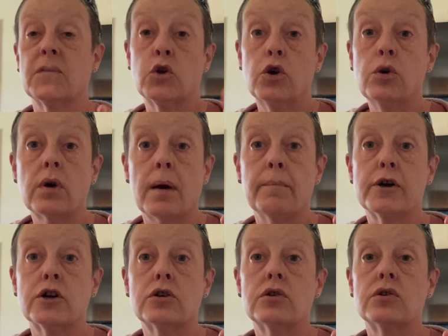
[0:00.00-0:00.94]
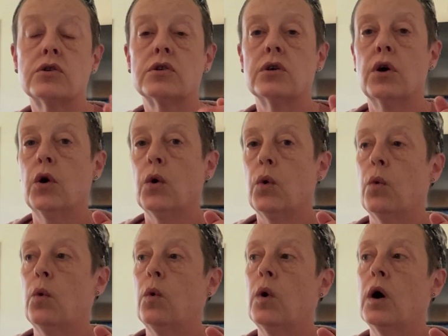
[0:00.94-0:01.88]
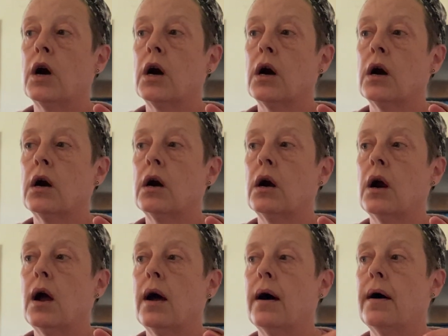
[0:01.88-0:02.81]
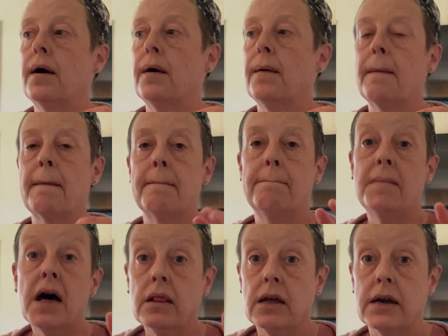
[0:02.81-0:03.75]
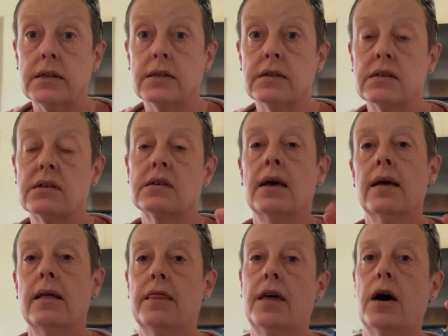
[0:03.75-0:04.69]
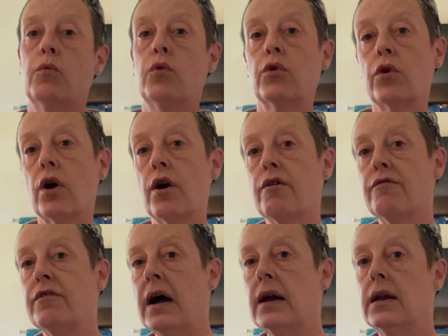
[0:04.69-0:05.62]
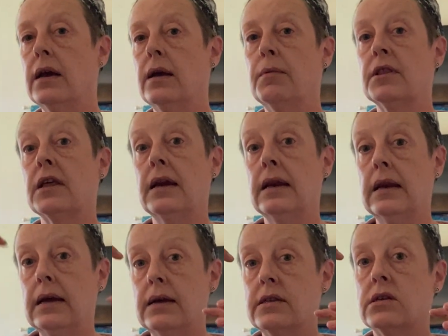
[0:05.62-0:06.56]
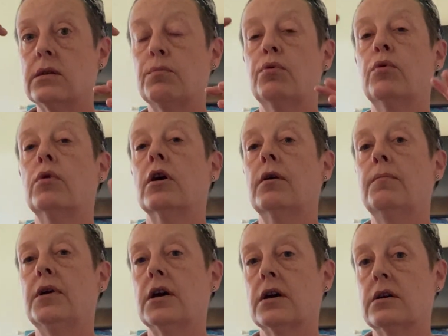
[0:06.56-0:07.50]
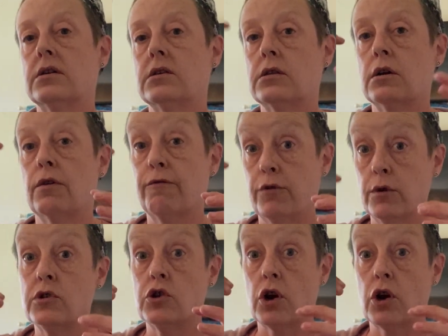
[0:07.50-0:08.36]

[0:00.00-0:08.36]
cucumbers or melons that will grow viney, but they need support because their fruits